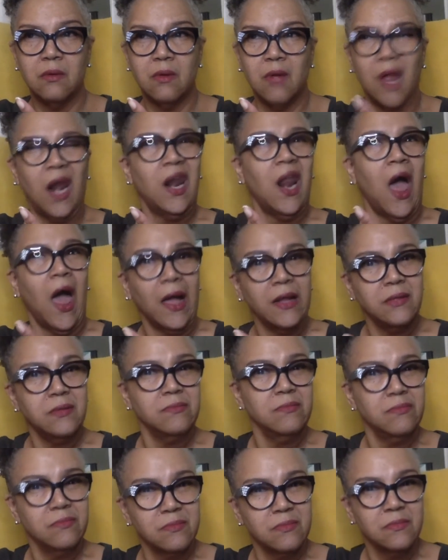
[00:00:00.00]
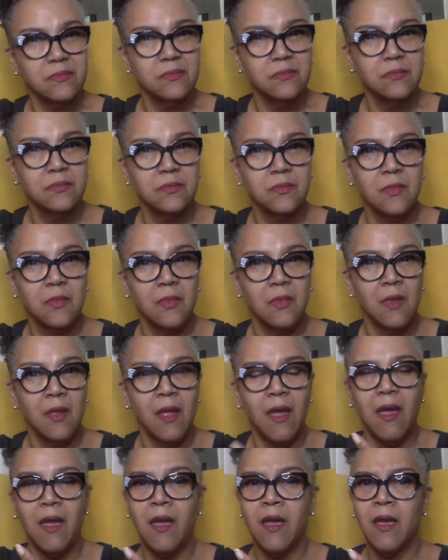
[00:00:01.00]
a lot.
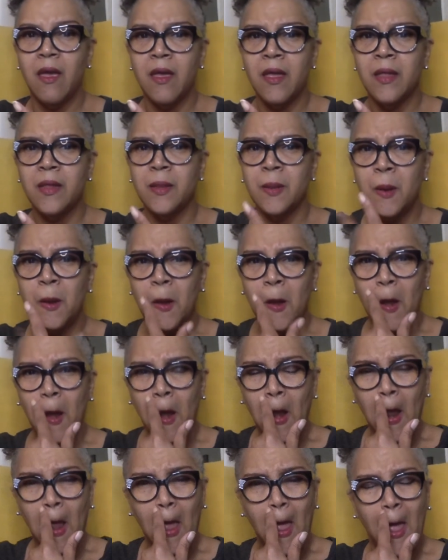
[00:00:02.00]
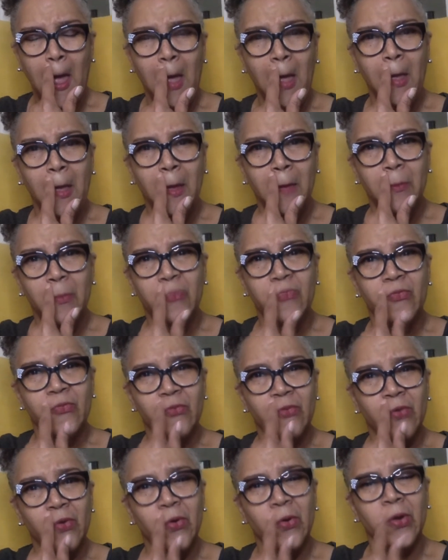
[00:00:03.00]
And I am
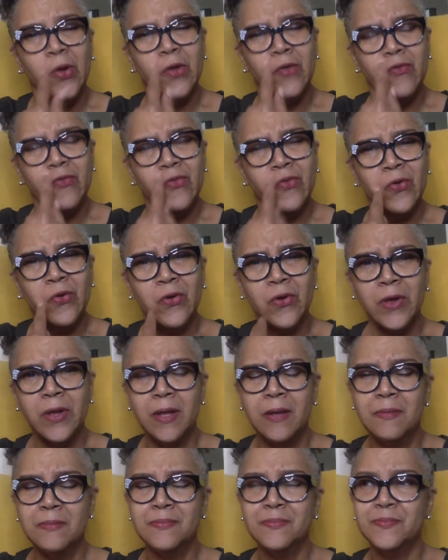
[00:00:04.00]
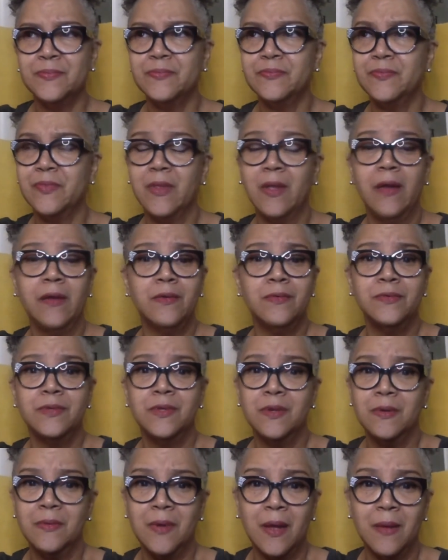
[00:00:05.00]
very, very, I don't
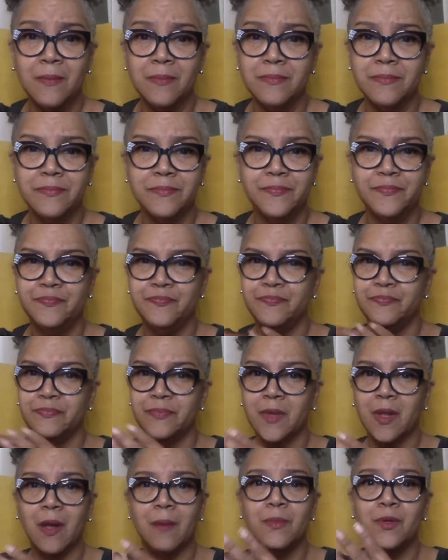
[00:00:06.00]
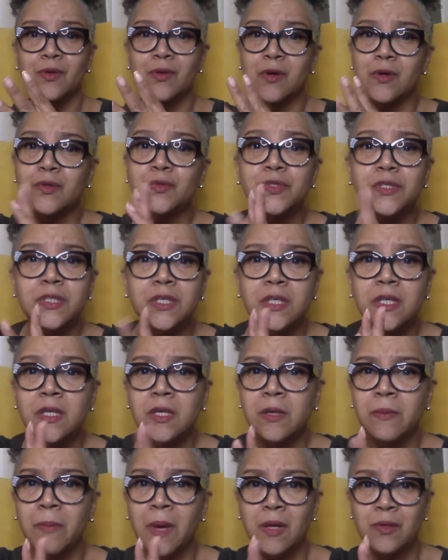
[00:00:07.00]
know, I'm a little OCD
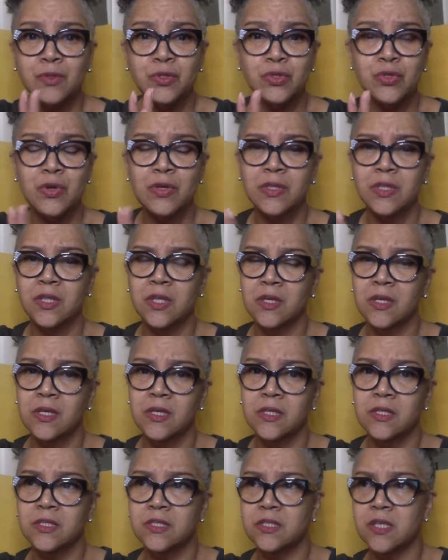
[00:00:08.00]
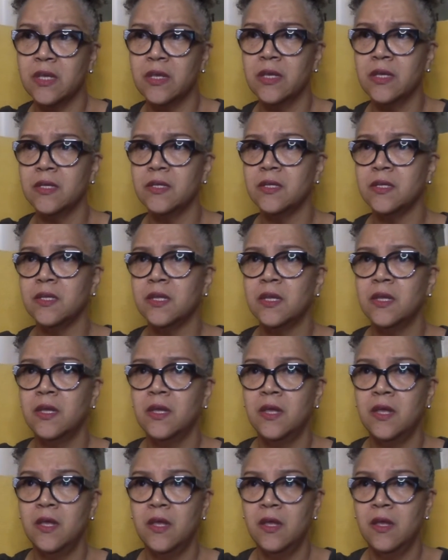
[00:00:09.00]
about certain things. And
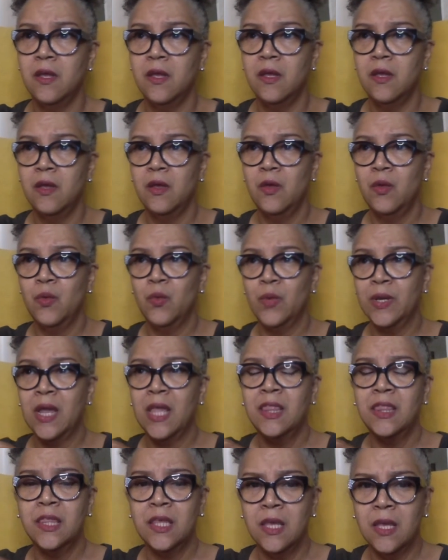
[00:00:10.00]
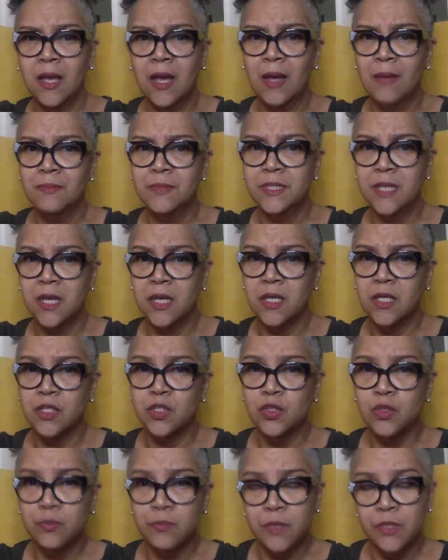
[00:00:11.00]
when I think I'm taking
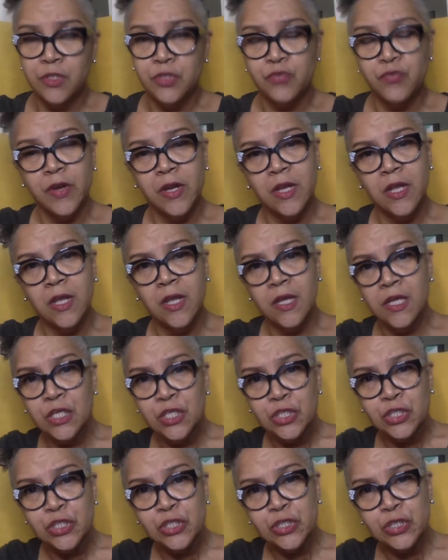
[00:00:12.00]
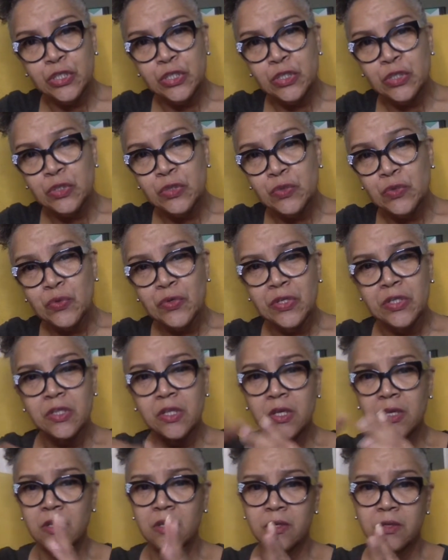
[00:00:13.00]
too much radiation or
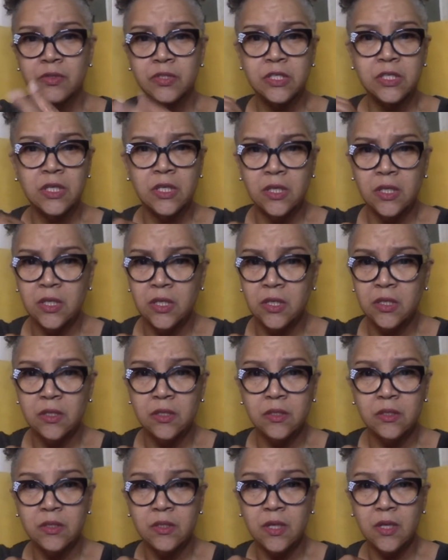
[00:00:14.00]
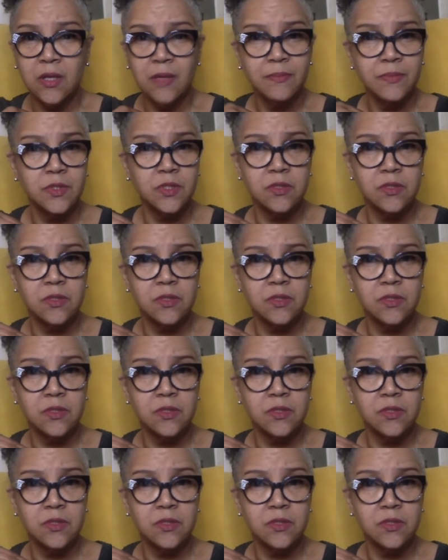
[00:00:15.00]
anything else in, I'm